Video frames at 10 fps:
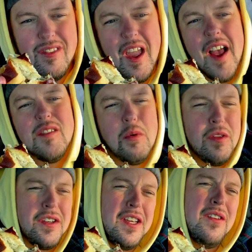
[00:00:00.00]
as per
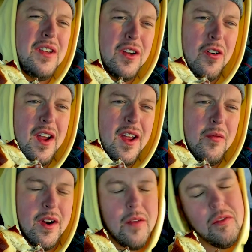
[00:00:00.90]
the TV crave,
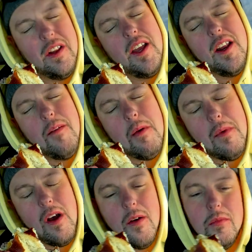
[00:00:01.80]
when I was laying at my
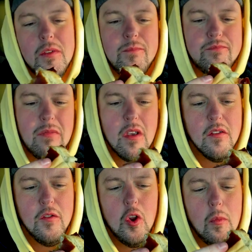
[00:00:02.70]
mom's
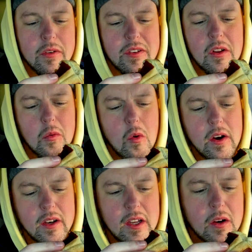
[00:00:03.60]
full but still
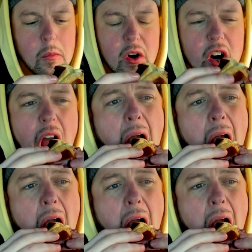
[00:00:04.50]
wanting to eat a burger,